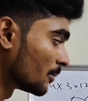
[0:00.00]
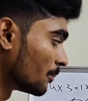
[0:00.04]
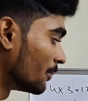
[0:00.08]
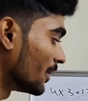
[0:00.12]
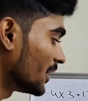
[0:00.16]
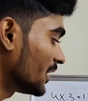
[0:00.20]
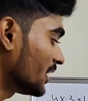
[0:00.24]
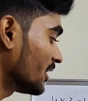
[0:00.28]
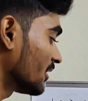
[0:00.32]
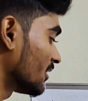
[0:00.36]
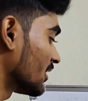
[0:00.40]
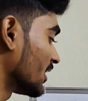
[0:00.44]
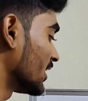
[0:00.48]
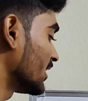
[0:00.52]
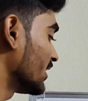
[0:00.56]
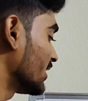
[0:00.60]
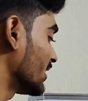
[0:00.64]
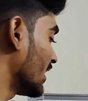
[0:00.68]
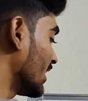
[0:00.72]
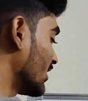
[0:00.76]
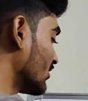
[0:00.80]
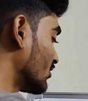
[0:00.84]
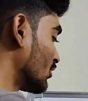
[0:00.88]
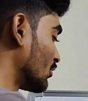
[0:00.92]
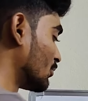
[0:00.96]
But
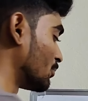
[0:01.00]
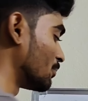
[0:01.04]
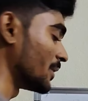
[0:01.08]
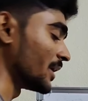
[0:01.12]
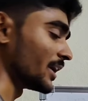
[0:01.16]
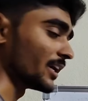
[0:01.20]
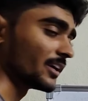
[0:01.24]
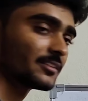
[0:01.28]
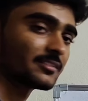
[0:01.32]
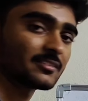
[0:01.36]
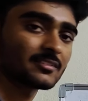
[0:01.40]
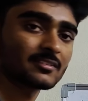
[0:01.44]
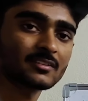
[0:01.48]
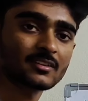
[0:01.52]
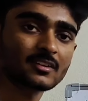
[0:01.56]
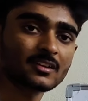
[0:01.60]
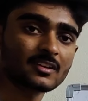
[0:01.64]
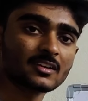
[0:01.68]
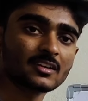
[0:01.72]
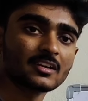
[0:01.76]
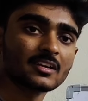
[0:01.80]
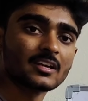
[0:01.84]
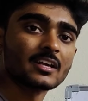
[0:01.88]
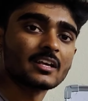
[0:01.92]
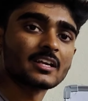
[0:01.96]
in case of bias,
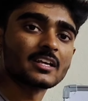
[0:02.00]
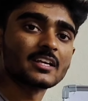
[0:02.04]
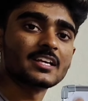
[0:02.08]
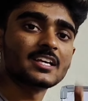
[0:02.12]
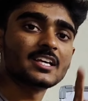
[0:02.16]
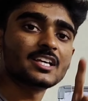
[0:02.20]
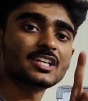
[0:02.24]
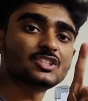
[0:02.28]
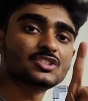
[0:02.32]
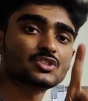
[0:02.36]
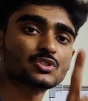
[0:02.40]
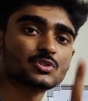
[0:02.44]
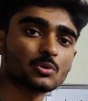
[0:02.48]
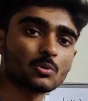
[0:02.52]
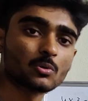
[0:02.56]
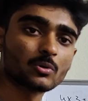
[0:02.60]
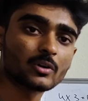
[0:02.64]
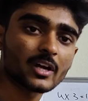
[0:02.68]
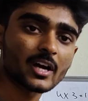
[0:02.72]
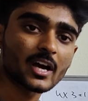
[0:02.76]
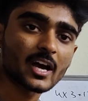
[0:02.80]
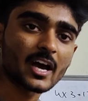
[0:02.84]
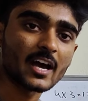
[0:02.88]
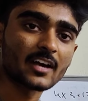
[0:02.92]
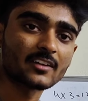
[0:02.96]
each
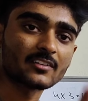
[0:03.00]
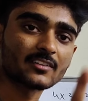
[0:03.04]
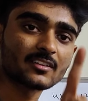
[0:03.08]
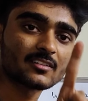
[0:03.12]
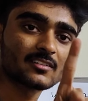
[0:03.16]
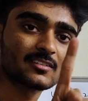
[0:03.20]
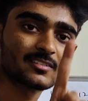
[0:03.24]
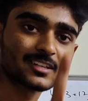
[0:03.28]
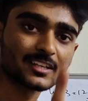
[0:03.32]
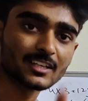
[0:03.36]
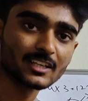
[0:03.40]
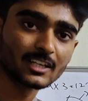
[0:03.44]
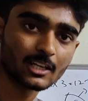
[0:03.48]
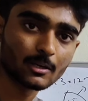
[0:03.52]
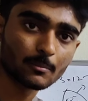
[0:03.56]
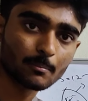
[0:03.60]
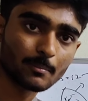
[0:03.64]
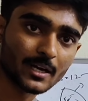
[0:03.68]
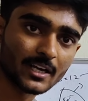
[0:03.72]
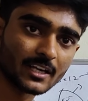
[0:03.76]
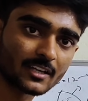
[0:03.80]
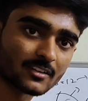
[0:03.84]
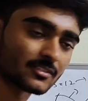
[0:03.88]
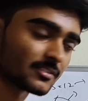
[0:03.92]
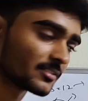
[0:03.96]
node has a single
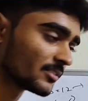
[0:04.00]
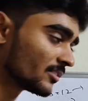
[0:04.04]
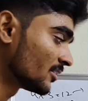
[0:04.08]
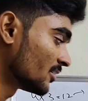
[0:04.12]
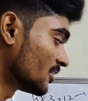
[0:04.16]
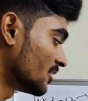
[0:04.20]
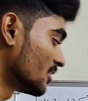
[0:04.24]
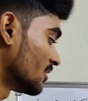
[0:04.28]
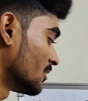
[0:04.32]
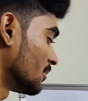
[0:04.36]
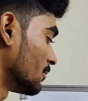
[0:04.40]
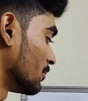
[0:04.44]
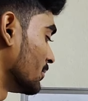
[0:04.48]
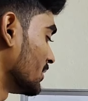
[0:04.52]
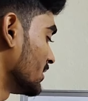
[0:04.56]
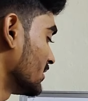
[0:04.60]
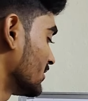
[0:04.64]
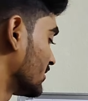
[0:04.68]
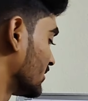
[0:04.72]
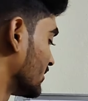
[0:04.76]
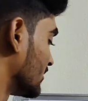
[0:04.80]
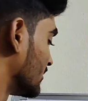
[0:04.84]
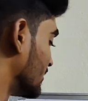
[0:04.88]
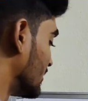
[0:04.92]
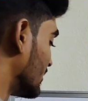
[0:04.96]
bias,
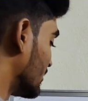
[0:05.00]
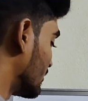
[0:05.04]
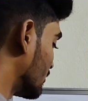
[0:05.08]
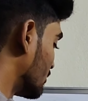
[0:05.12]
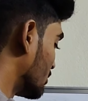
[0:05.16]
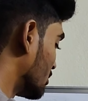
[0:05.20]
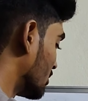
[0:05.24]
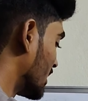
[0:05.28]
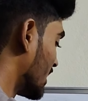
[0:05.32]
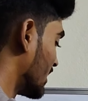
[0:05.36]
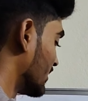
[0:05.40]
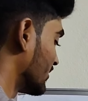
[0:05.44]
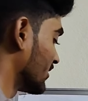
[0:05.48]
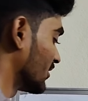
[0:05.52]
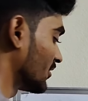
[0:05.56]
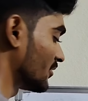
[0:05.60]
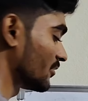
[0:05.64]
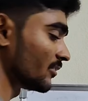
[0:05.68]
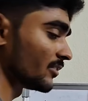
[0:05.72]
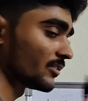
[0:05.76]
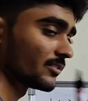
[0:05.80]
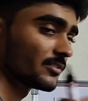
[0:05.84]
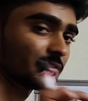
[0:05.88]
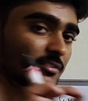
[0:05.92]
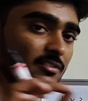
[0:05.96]
means this node has
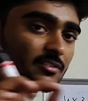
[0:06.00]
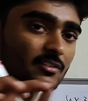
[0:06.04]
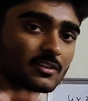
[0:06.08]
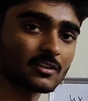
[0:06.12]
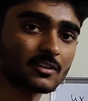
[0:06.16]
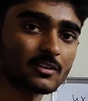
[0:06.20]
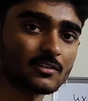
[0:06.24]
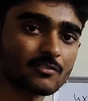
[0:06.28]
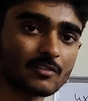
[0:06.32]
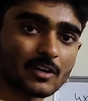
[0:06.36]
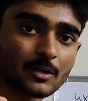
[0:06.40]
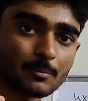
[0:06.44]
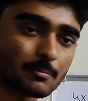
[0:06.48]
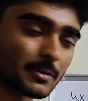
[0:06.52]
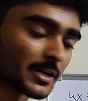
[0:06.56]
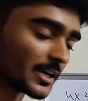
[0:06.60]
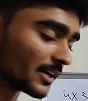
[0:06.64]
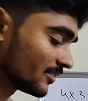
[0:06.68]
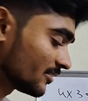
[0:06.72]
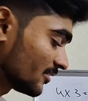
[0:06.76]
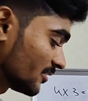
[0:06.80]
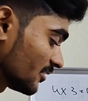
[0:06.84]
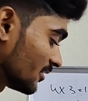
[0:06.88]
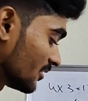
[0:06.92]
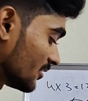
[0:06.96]
an one
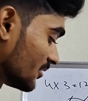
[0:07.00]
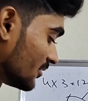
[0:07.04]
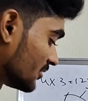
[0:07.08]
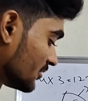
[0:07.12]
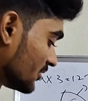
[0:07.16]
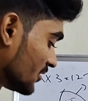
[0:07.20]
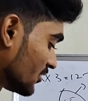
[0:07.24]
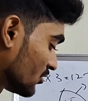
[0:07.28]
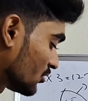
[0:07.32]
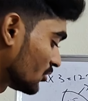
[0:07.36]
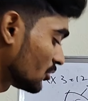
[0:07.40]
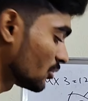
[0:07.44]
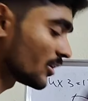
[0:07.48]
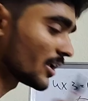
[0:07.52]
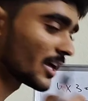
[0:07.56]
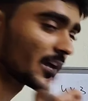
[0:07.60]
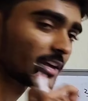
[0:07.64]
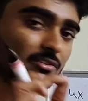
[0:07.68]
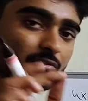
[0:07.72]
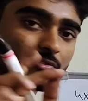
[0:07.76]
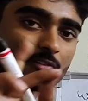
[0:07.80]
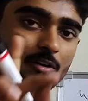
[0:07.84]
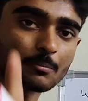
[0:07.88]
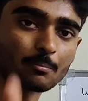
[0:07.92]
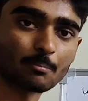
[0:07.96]
bias, this node
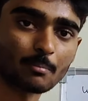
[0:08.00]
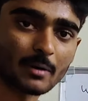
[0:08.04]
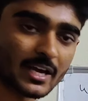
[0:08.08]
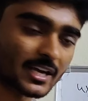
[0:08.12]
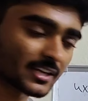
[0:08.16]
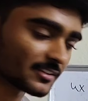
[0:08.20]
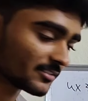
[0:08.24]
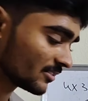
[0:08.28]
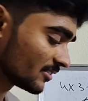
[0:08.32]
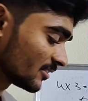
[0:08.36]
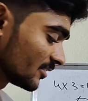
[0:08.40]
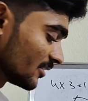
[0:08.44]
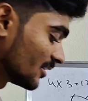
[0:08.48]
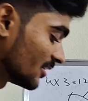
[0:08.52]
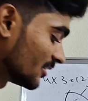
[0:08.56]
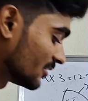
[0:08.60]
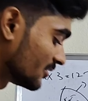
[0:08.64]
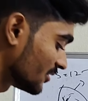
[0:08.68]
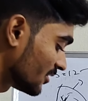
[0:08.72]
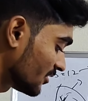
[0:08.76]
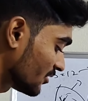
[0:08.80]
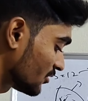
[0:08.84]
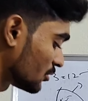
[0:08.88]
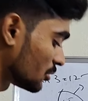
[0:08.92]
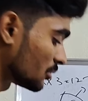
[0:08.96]
has one bias,
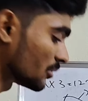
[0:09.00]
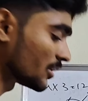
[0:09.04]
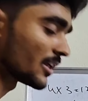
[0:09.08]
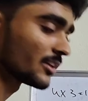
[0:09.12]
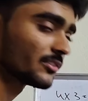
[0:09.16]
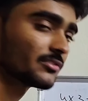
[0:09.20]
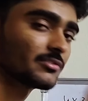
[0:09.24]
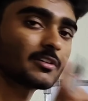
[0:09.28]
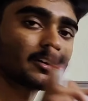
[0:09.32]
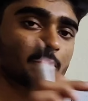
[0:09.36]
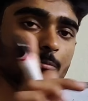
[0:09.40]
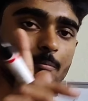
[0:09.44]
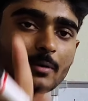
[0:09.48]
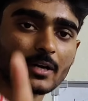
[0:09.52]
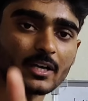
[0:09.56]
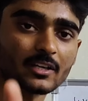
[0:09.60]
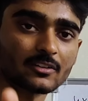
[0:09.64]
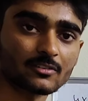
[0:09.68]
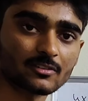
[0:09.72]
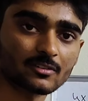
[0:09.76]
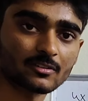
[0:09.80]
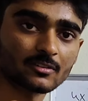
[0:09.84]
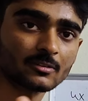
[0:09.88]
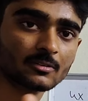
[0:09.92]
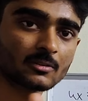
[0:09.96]
this node has one
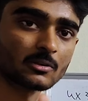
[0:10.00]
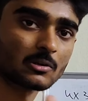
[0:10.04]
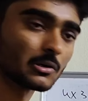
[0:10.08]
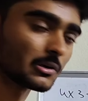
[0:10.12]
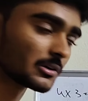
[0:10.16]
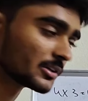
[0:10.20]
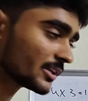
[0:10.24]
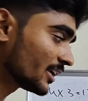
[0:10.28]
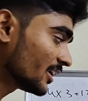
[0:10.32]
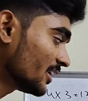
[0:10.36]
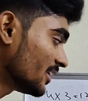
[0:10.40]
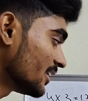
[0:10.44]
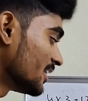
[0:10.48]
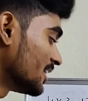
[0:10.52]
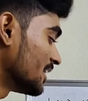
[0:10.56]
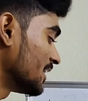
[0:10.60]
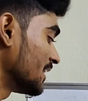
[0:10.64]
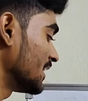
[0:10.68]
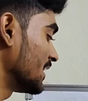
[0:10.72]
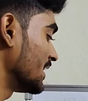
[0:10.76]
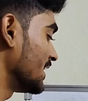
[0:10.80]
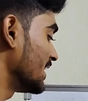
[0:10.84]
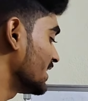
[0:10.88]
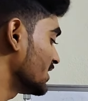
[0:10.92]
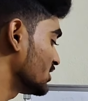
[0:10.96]
bias. Okay,
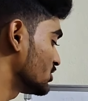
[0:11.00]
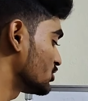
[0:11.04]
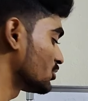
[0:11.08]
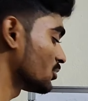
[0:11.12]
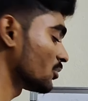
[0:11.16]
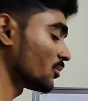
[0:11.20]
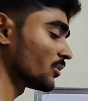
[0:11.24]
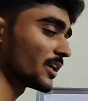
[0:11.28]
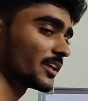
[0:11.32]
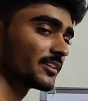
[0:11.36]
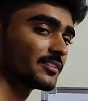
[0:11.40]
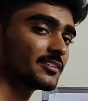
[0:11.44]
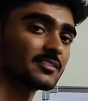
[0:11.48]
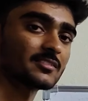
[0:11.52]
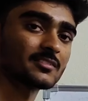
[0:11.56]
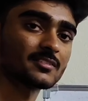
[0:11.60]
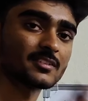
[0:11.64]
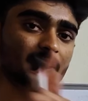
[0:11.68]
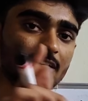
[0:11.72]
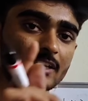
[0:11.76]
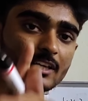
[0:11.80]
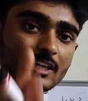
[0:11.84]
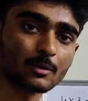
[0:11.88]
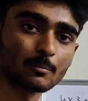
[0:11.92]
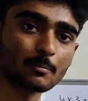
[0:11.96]
each node has a
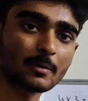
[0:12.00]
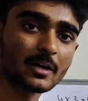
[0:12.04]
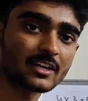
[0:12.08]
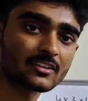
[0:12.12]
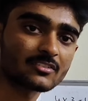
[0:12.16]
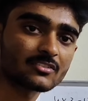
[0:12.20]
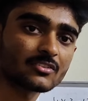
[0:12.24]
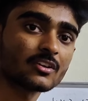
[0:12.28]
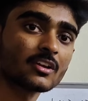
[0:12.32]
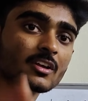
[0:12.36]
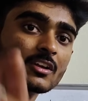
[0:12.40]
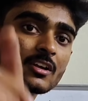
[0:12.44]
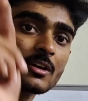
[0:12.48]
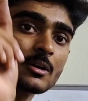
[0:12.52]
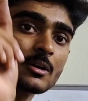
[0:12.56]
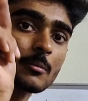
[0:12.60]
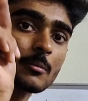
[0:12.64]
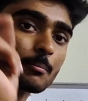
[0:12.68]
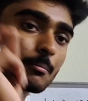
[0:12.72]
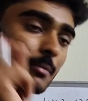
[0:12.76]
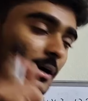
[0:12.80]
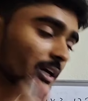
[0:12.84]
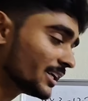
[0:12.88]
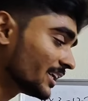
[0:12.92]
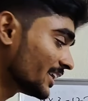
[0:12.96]
single bias,
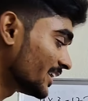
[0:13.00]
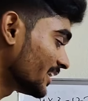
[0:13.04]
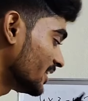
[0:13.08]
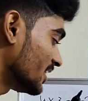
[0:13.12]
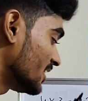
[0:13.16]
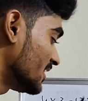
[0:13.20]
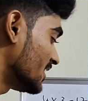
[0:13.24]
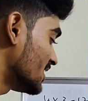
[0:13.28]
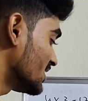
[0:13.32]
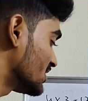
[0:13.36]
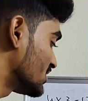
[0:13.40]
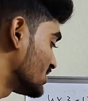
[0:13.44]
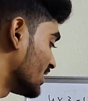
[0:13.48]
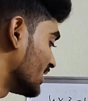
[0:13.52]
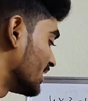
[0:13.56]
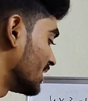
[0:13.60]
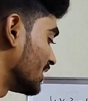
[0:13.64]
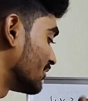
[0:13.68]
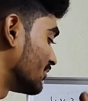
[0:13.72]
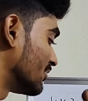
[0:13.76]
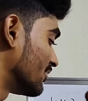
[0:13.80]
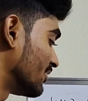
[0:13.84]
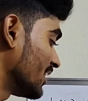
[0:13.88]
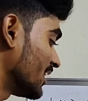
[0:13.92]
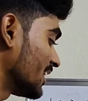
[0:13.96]
but each and
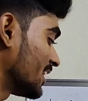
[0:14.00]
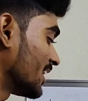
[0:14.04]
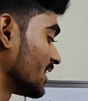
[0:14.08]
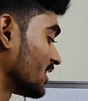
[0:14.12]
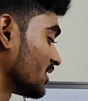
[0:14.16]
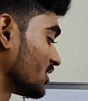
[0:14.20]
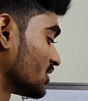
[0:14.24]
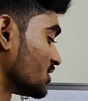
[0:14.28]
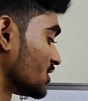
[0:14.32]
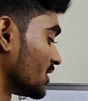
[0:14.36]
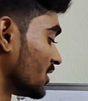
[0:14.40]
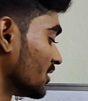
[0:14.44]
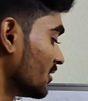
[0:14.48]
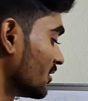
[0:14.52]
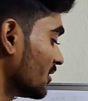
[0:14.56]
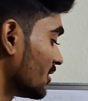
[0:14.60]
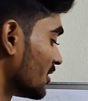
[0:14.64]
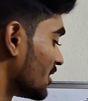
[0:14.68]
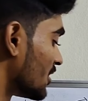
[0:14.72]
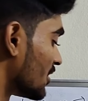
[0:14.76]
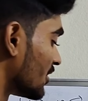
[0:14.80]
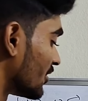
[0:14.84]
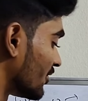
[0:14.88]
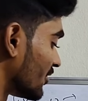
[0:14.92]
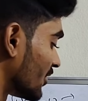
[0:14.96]
every connection
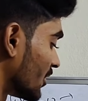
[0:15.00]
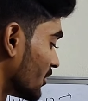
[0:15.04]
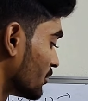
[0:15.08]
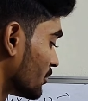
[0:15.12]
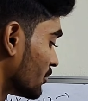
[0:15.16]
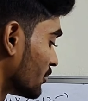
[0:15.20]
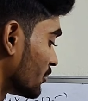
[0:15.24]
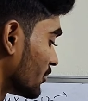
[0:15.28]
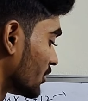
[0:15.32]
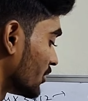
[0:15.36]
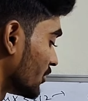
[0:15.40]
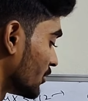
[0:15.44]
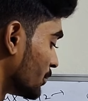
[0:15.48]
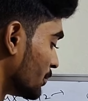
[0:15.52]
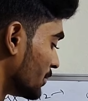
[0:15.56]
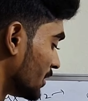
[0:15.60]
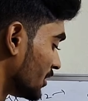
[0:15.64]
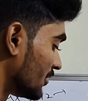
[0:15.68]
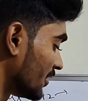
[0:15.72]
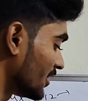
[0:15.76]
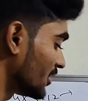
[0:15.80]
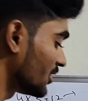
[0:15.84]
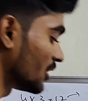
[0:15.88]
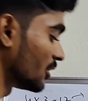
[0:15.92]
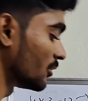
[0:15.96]
from
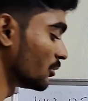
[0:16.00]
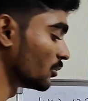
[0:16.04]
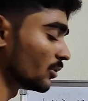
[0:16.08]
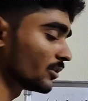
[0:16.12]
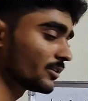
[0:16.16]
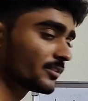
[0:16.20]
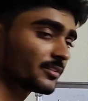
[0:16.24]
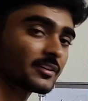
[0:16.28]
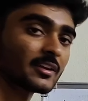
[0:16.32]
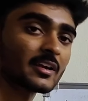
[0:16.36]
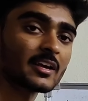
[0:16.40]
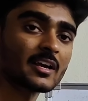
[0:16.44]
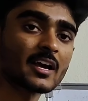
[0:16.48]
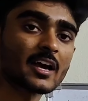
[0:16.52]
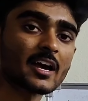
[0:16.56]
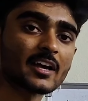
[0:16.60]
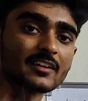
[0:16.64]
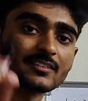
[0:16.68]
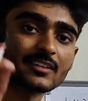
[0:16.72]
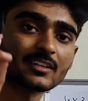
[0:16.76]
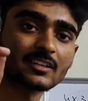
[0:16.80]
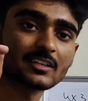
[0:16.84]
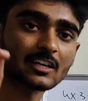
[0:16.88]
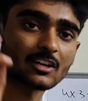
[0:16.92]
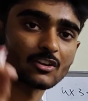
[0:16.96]
between the nodes
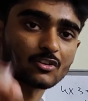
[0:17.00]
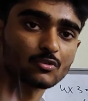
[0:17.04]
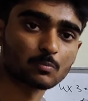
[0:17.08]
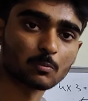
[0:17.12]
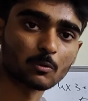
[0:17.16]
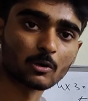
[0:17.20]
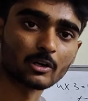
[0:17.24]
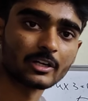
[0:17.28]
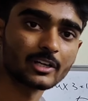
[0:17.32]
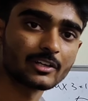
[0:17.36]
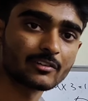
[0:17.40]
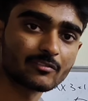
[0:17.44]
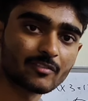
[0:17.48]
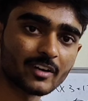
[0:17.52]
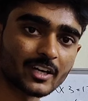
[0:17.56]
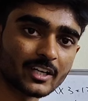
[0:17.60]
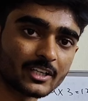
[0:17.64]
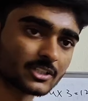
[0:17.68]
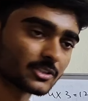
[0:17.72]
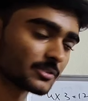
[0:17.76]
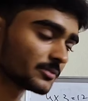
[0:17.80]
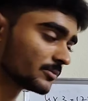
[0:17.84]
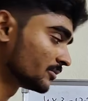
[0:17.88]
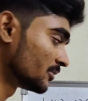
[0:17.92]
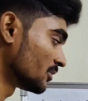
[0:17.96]
has a corresponding weight.